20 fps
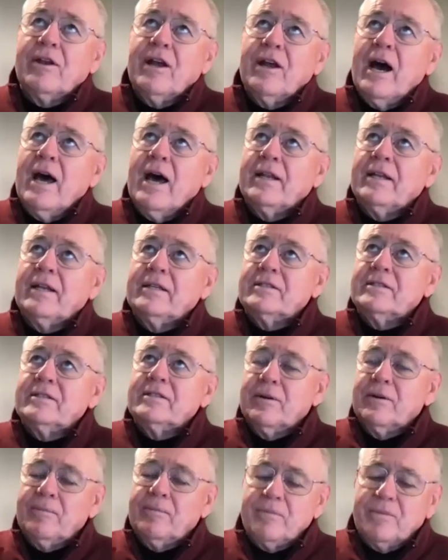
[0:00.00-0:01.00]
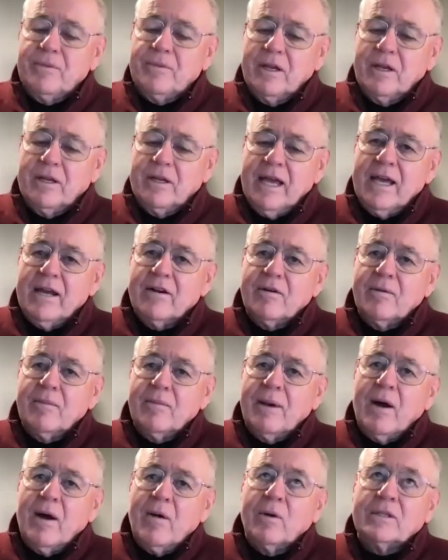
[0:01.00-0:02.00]
dot and some data
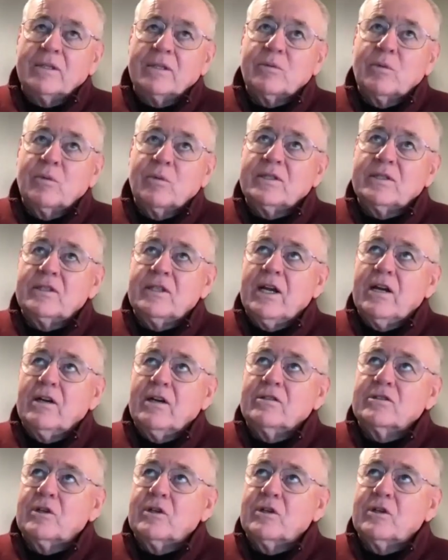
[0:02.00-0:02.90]
about what's there,